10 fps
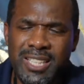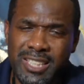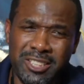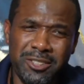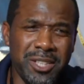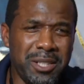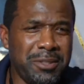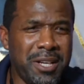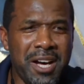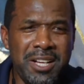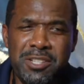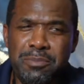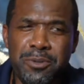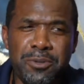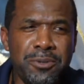The StreamYard
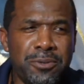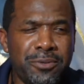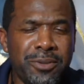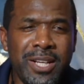smooth.